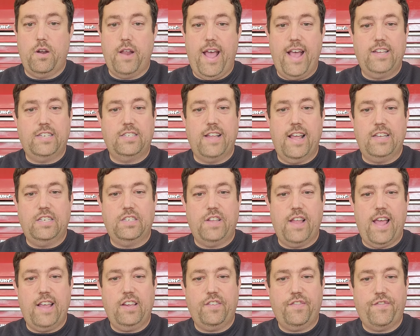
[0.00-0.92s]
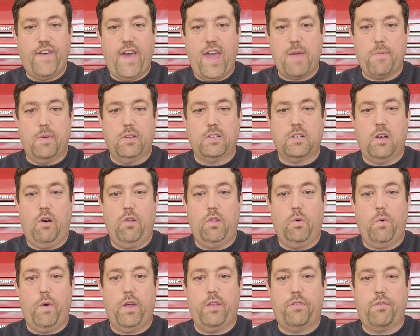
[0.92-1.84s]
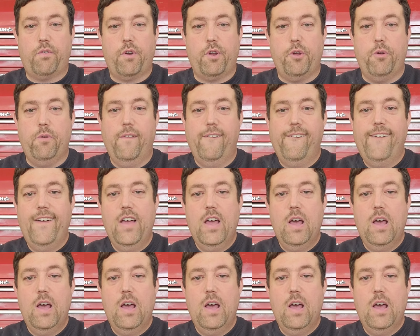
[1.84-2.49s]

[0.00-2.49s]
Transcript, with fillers: And that's that's that's famous all the way through.